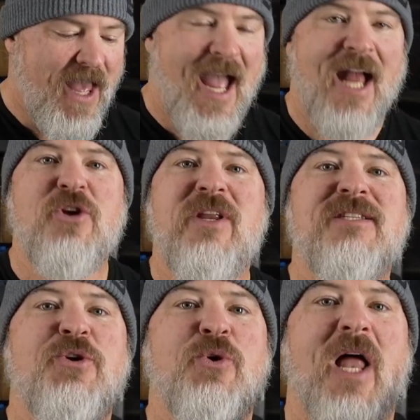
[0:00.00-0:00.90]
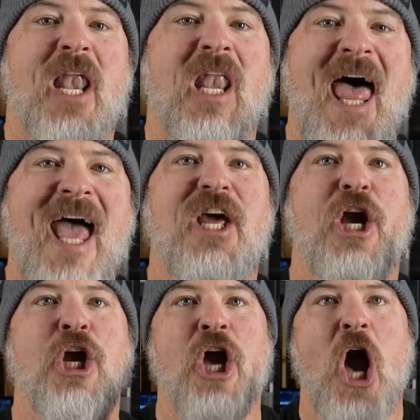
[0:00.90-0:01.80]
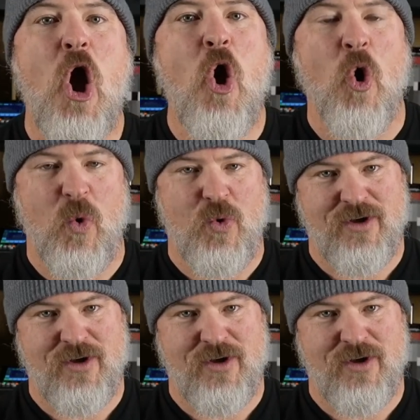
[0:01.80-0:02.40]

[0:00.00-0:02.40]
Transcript: and you need to let go